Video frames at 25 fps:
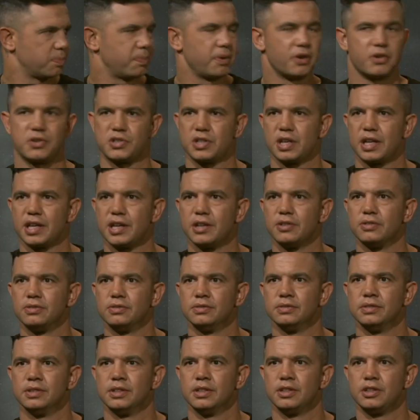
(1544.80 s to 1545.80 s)
spiritually ill.
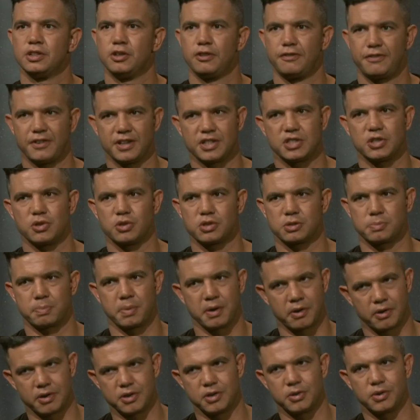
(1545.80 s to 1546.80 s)
Mm. You fix your
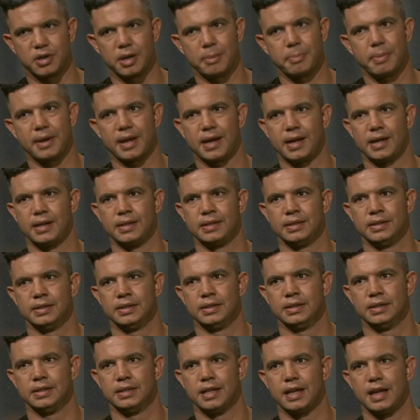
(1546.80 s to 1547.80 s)
spirit, you'll get better.
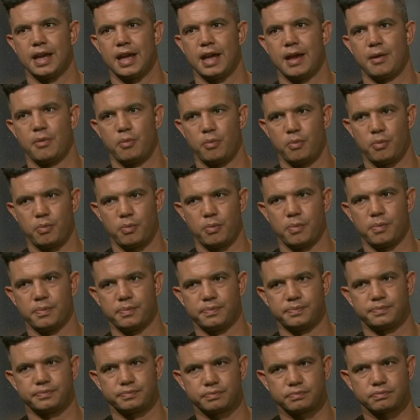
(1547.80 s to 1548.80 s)
Mm. And Pauline, I
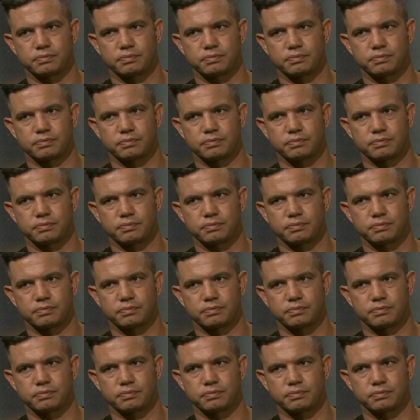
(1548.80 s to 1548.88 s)
suppose what we're